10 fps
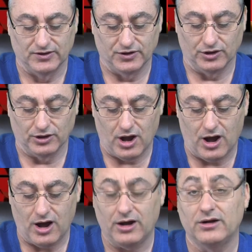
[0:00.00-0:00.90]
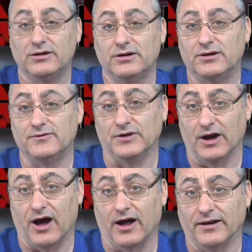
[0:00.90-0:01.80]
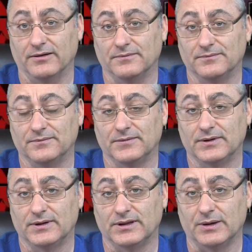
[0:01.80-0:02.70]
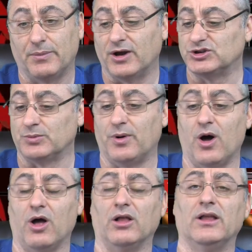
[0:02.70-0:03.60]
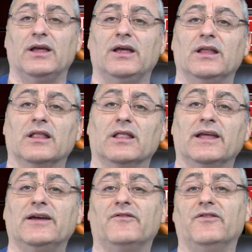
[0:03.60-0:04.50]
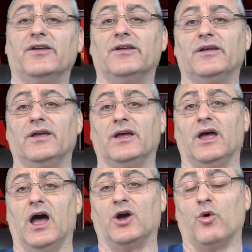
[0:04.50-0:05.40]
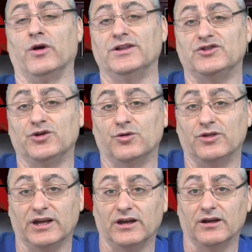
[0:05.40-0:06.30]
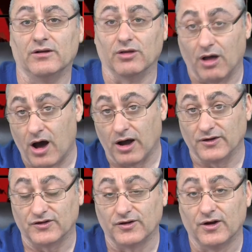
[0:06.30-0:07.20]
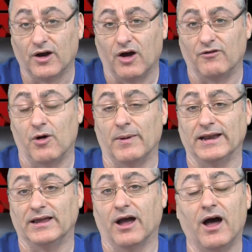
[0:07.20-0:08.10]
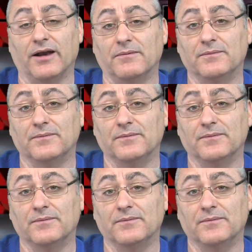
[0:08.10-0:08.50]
the law of God. The Apostle Paul lived according to the laws of Almighty God.